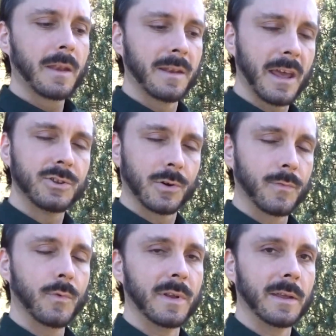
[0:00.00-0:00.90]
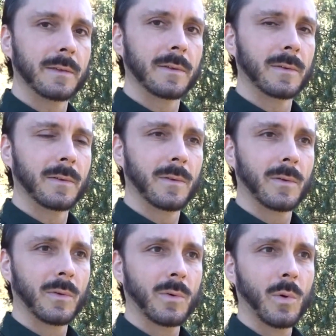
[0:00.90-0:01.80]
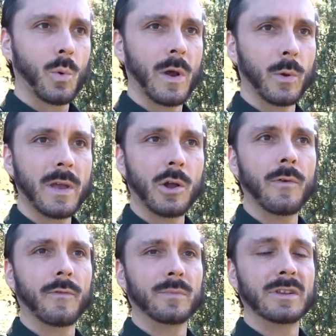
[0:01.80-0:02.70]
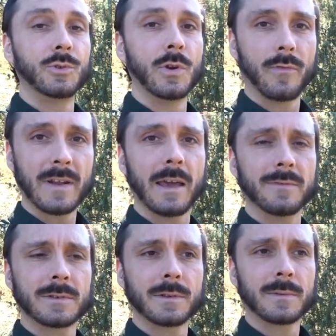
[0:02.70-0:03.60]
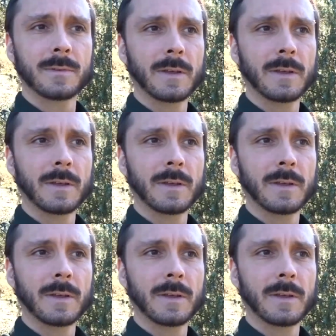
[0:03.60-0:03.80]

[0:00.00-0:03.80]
nature fully when we come from the Tree of Lives.